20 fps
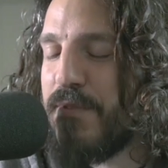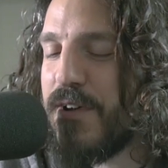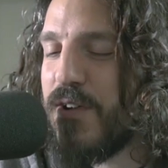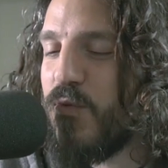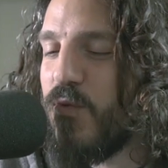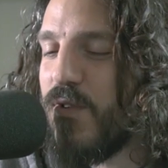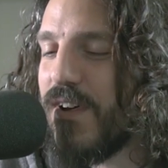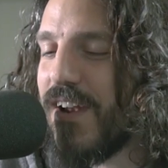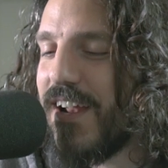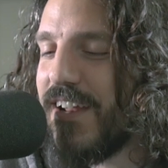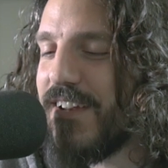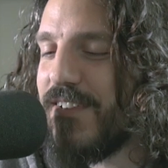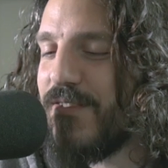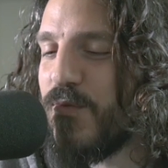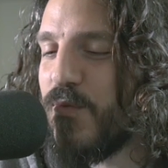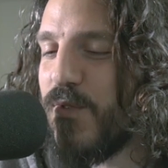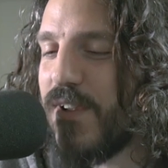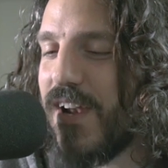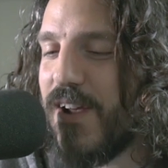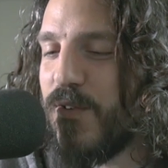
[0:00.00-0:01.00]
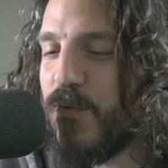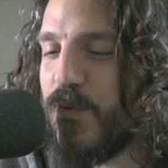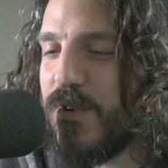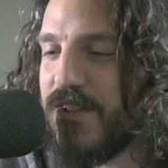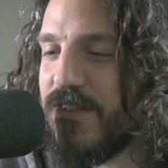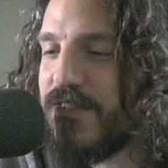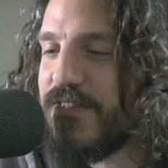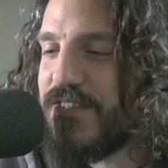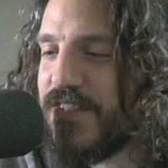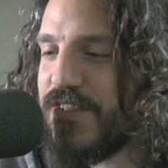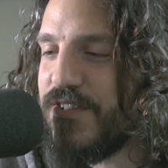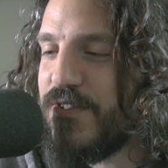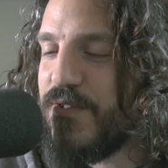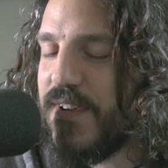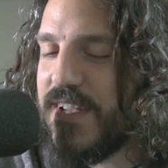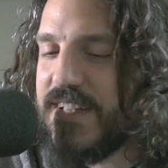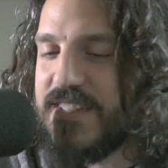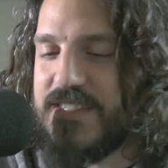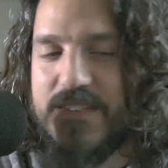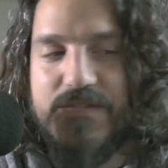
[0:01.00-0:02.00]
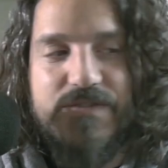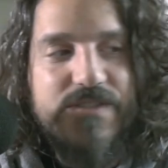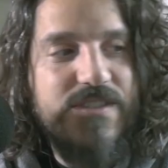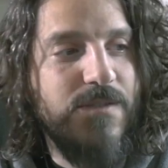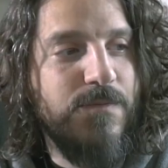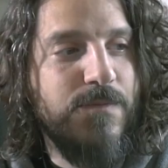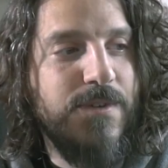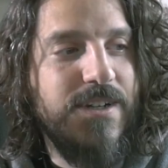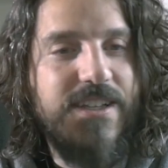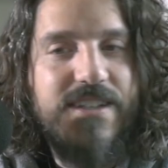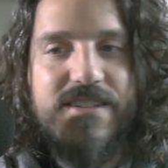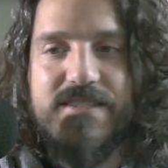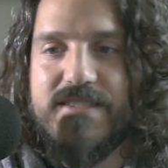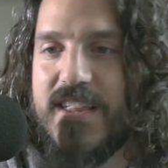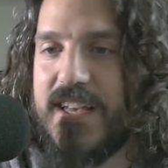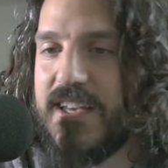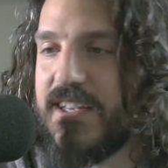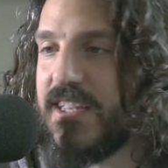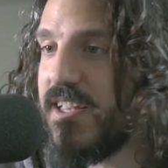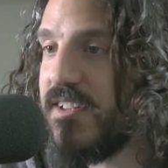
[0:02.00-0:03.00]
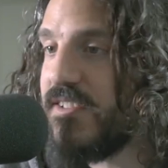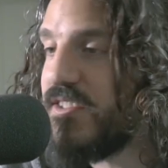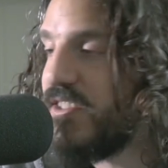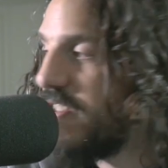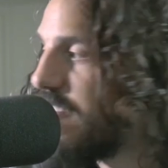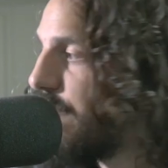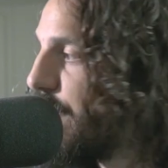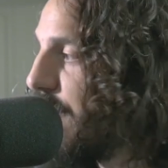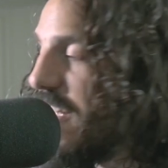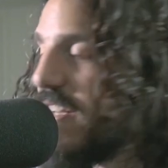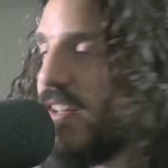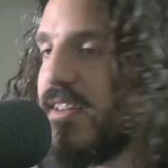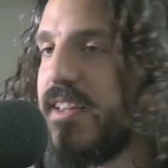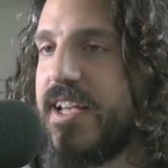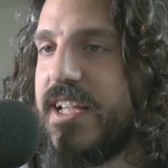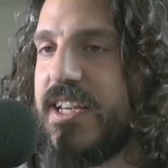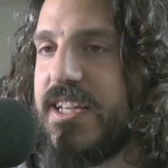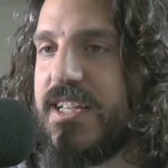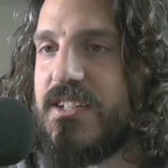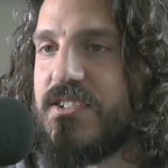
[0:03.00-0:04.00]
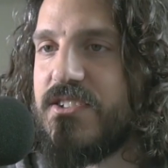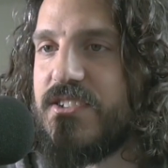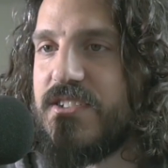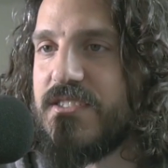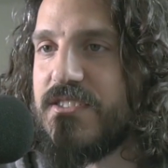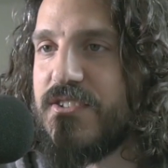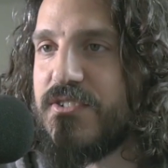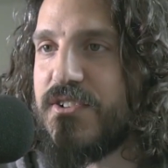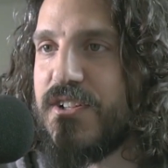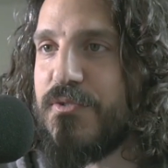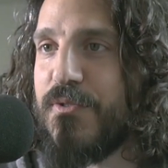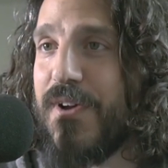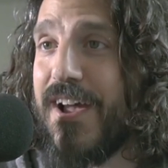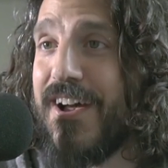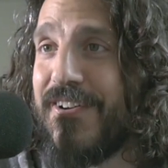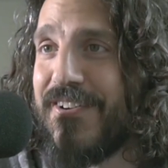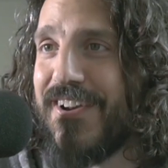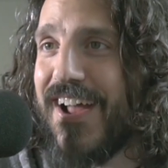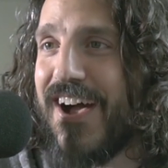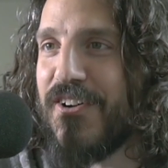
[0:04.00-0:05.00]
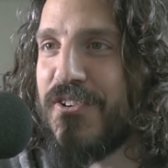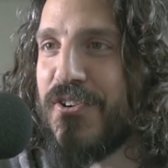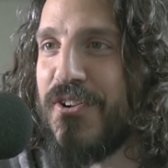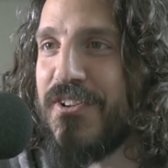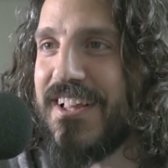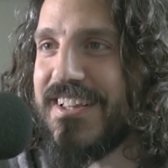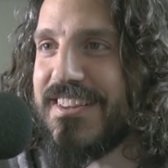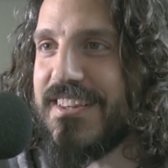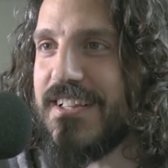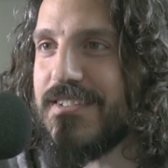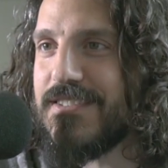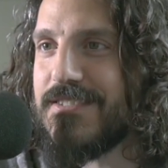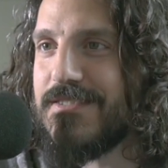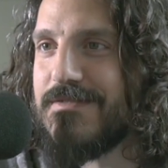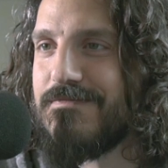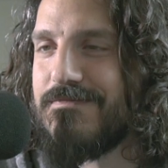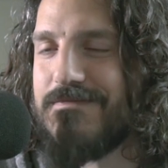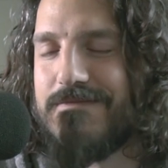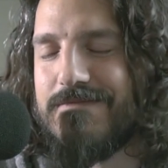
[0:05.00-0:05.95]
But what I will do is if somebody is like, it's just me and a lady and she's looking around, I'll go like this.